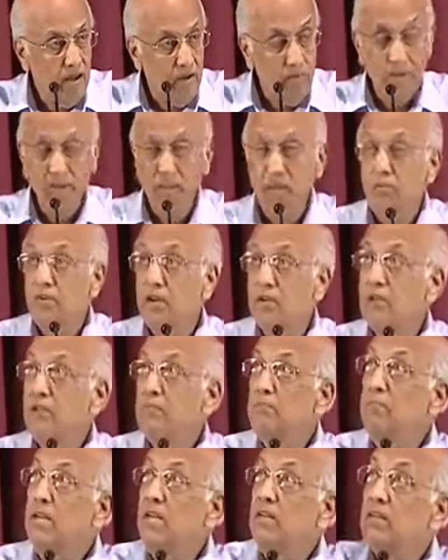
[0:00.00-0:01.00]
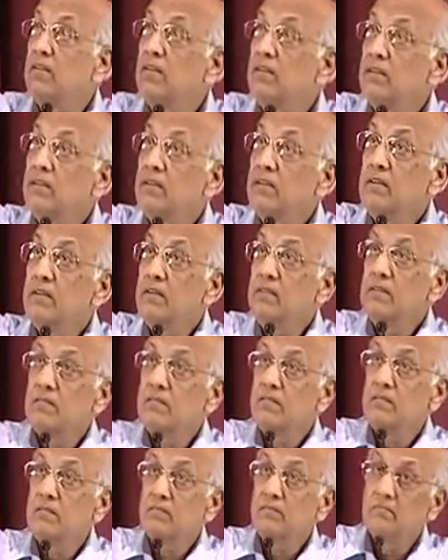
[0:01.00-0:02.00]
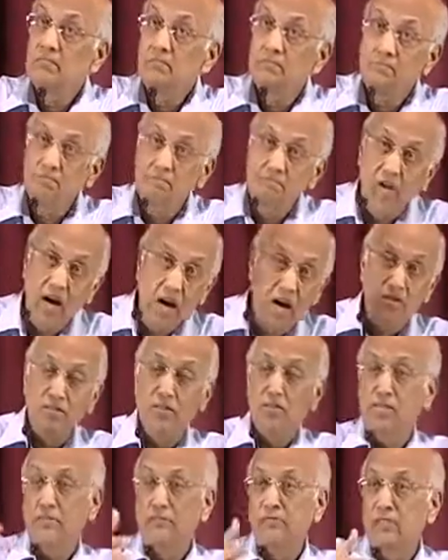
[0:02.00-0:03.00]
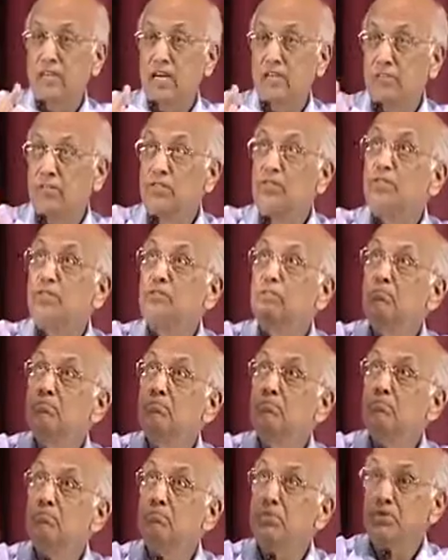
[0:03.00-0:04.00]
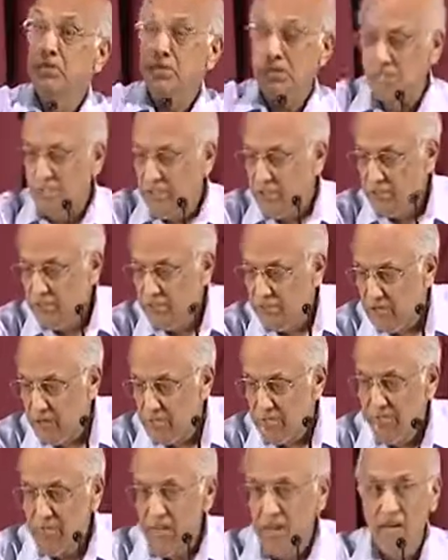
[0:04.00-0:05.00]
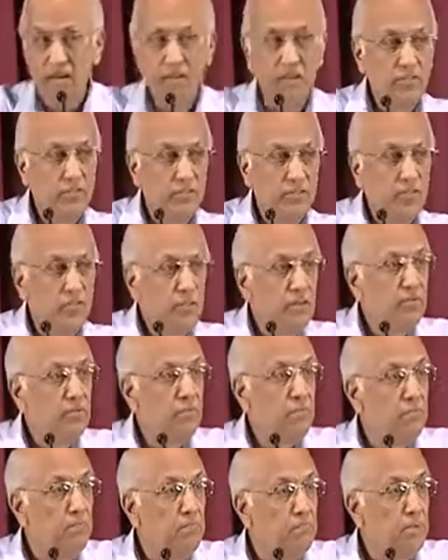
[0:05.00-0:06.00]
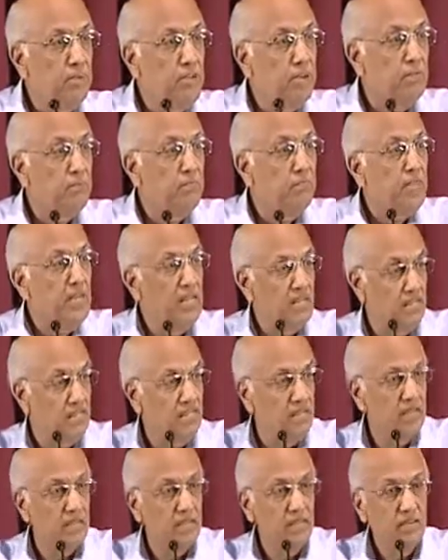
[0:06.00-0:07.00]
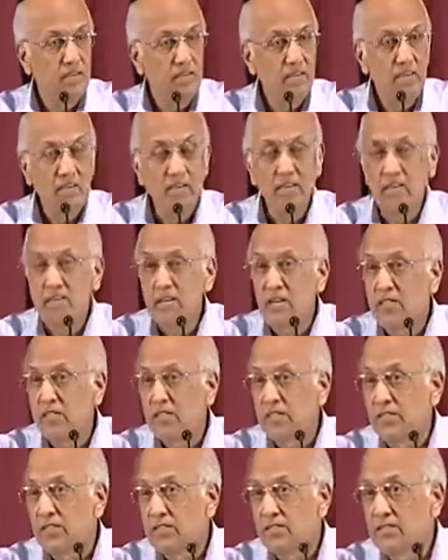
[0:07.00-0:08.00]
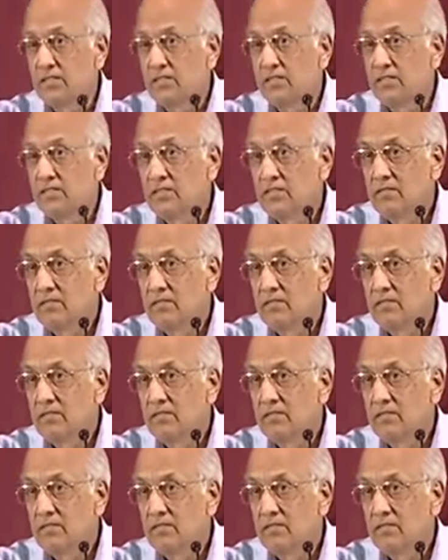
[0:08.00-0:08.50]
And when they wanted meat, hundreds of thousands of birds dropped dead so they could get meat in the desert.